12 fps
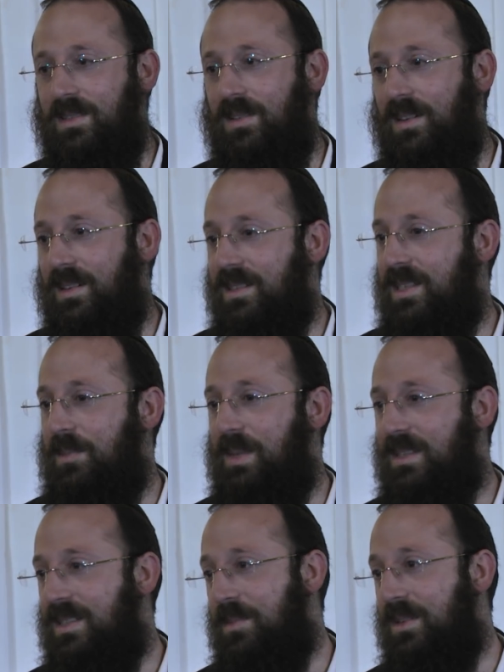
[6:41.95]
they're going to see me
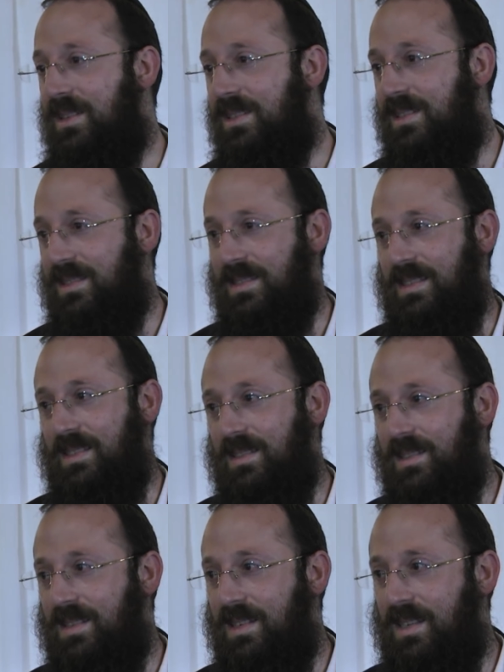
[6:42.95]
at Simchas,
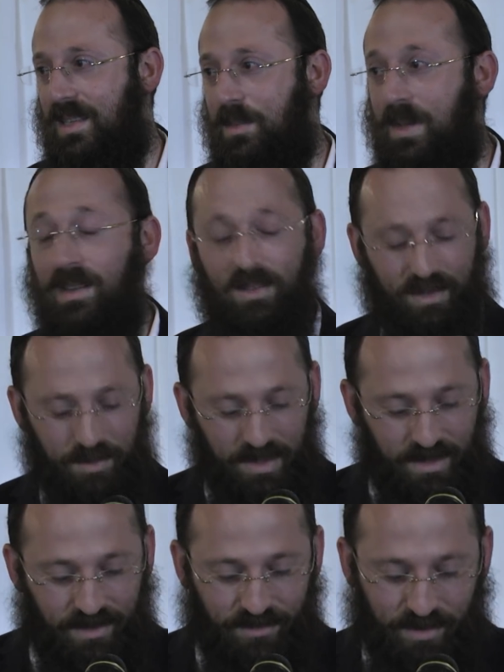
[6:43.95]
and they might look at me
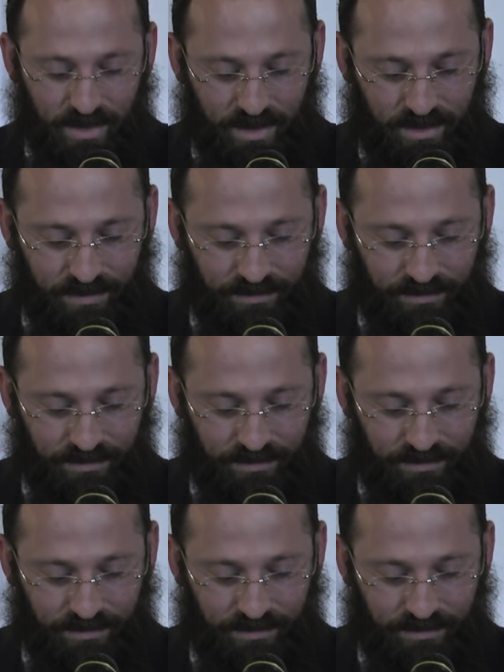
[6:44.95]
differently.